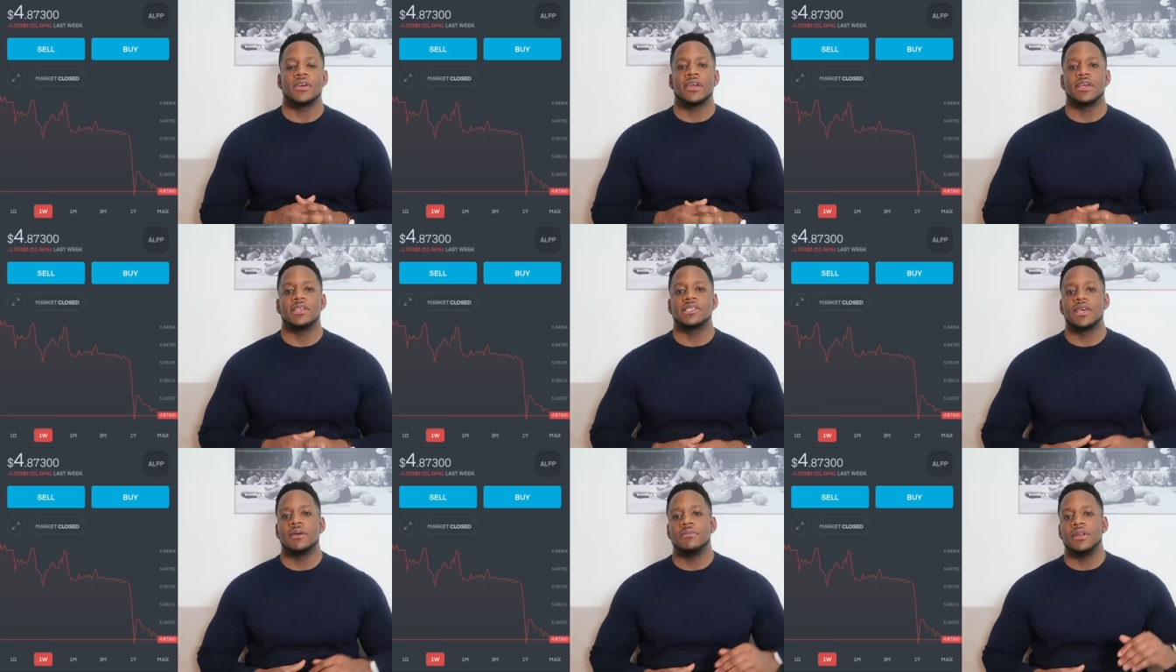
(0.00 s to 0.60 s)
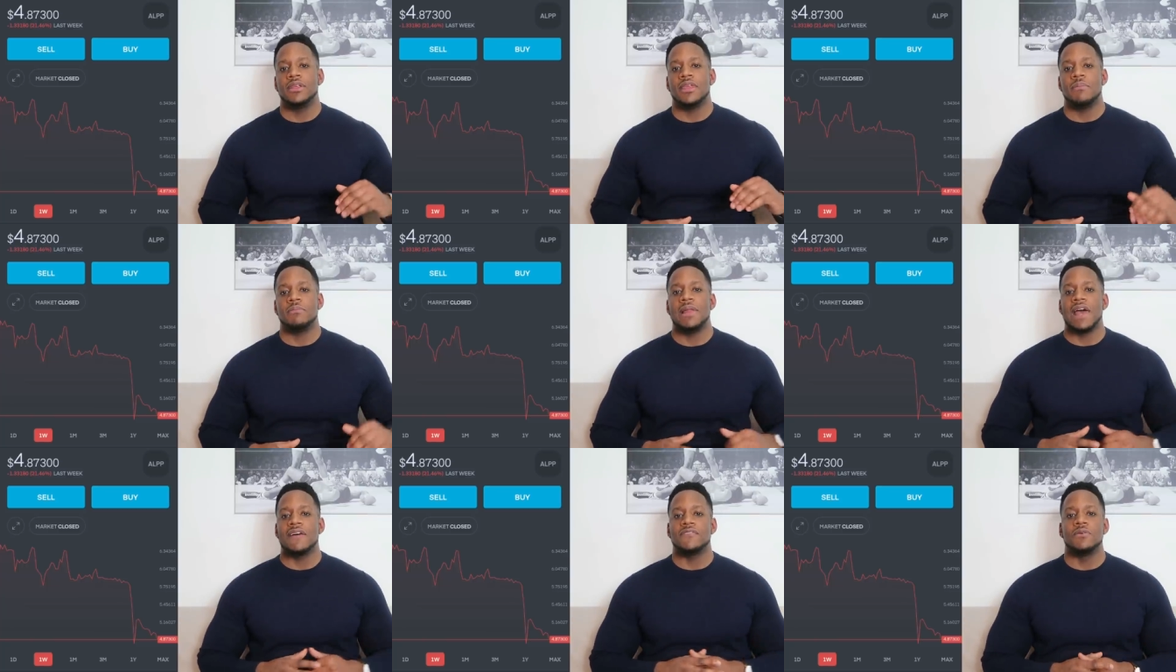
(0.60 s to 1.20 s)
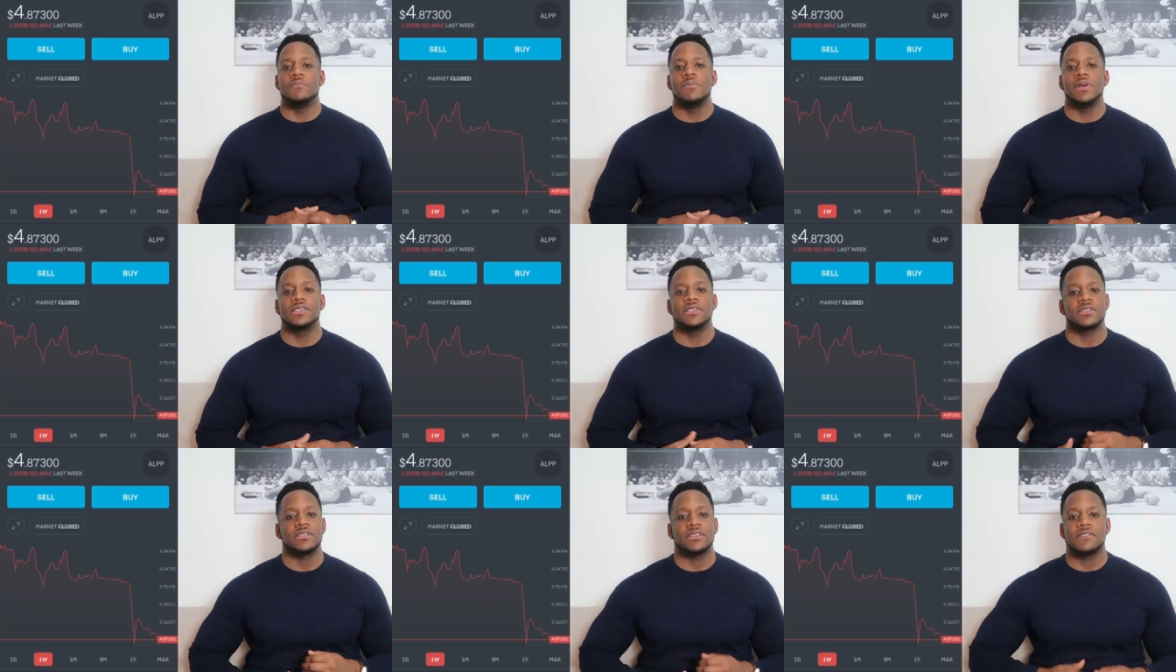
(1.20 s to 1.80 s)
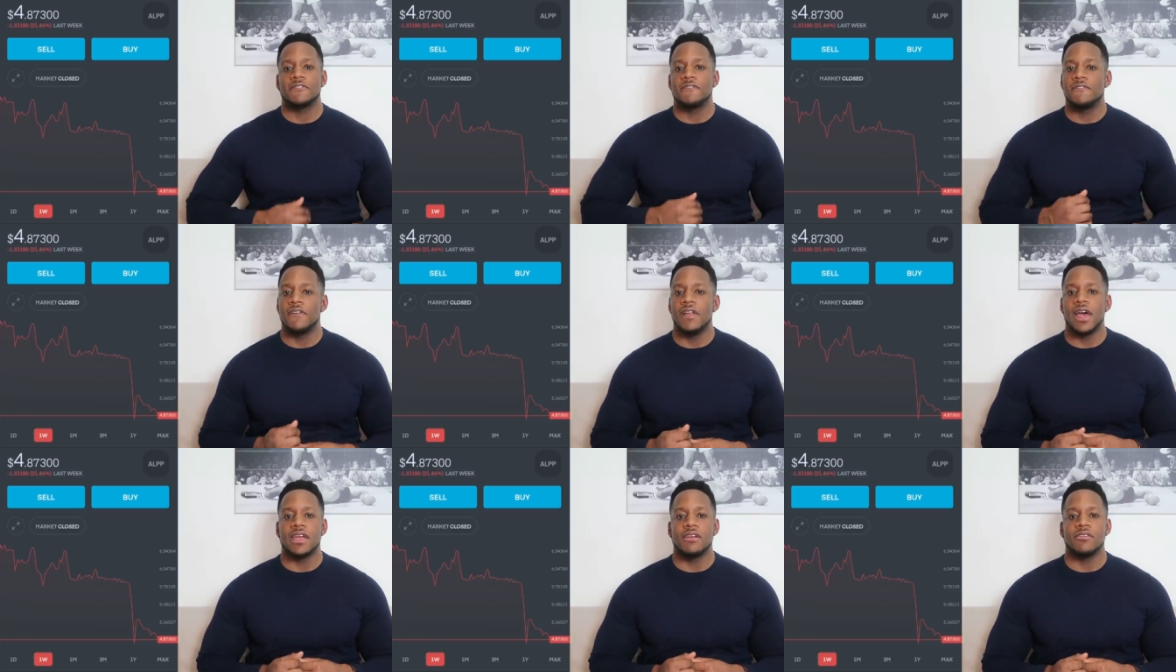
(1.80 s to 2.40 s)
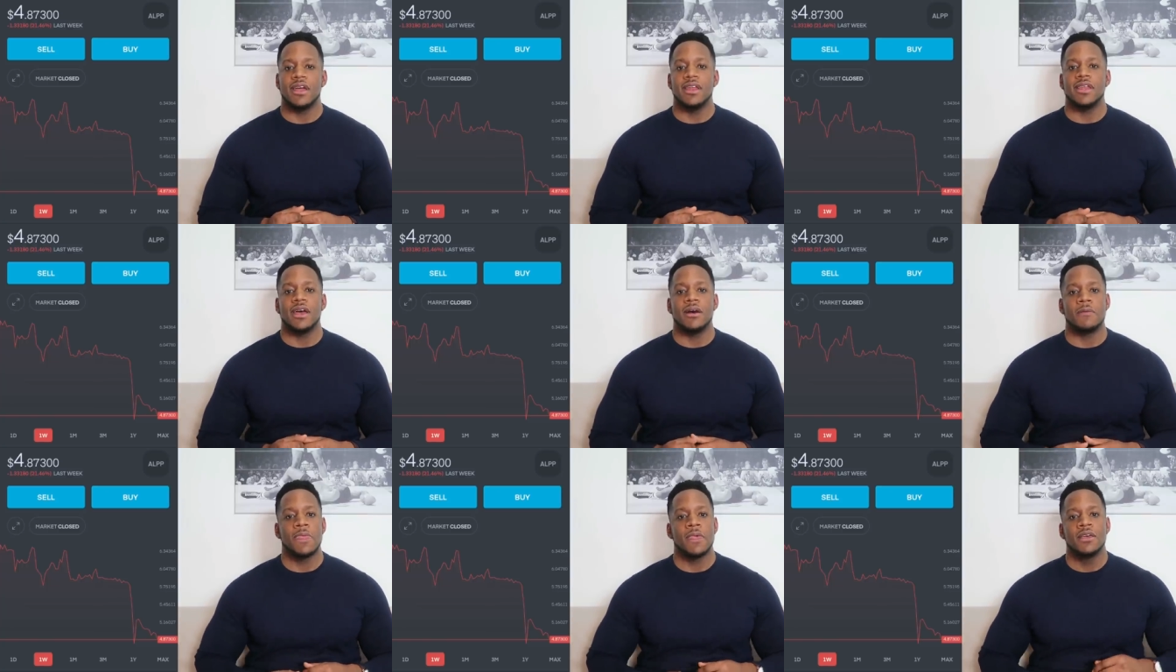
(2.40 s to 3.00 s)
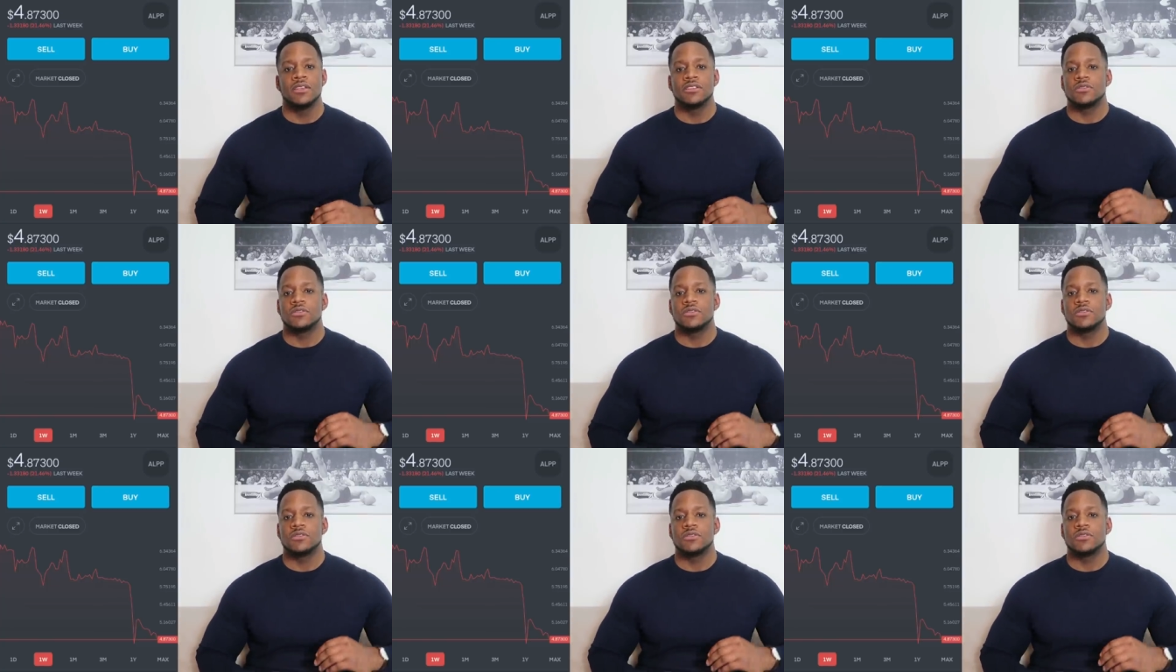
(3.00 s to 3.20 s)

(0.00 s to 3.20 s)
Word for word: Circuit Assembly, their platform business, is flying right now.